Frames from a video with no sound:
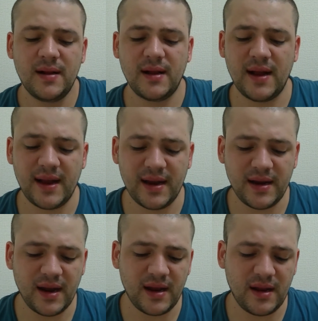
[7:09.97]

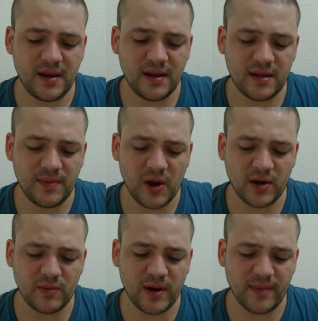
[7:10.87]
and to be
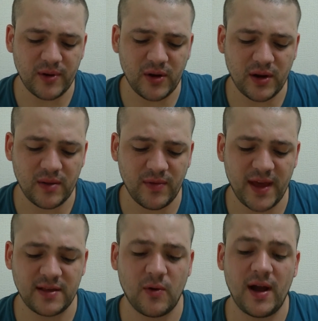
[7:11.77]
honest, when I'm cooking,
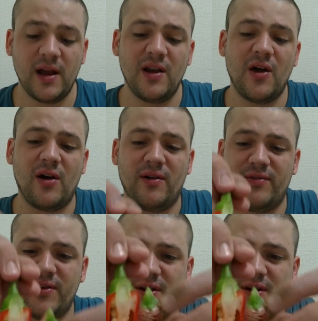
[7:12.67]
there's quite a lot of